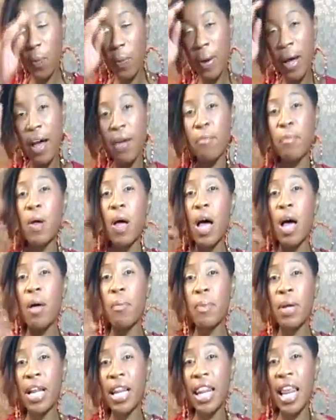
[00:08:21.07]

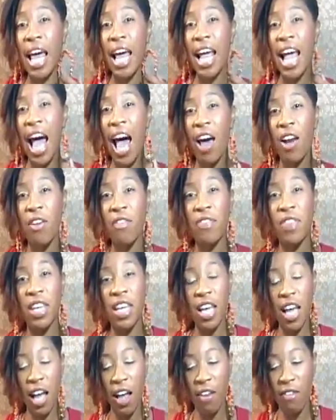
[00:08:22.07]
my clay out of
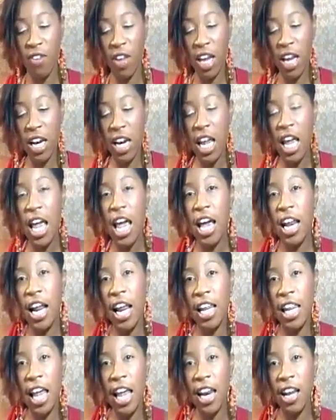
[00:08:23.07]
the oven and
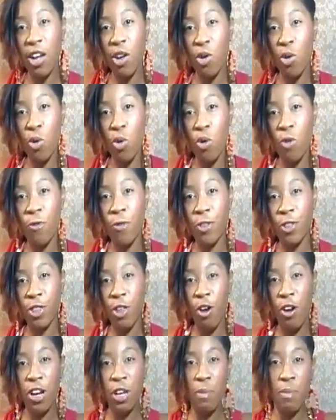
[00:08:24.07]
I let it cool for
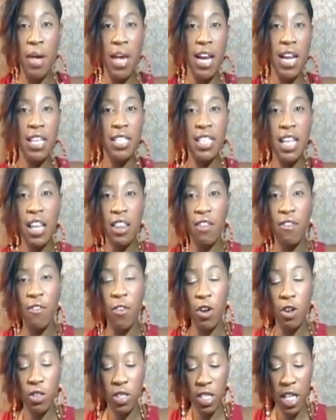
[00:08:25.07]
30 minutes, and the
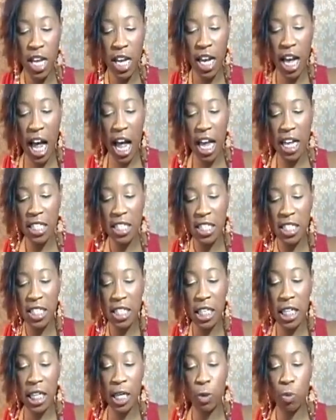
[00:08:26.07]
first thing I
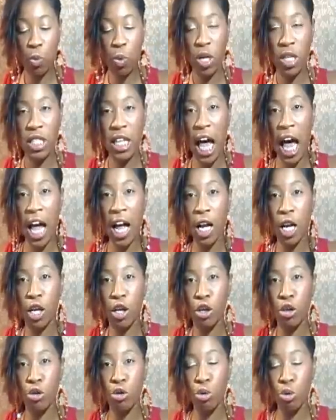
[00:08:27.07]
did was I
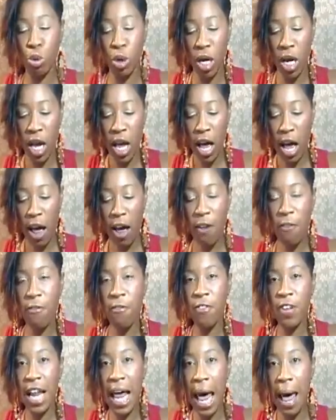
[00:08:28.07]
glued a
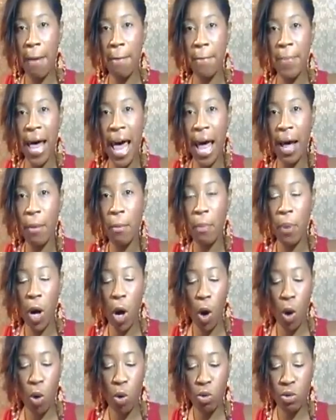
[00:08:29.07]
flat back
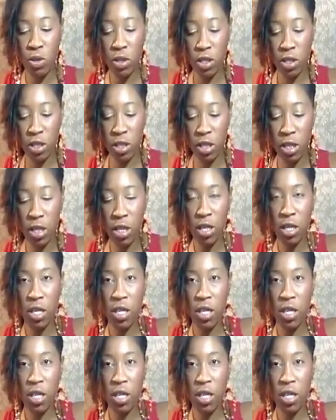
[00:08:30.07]
post.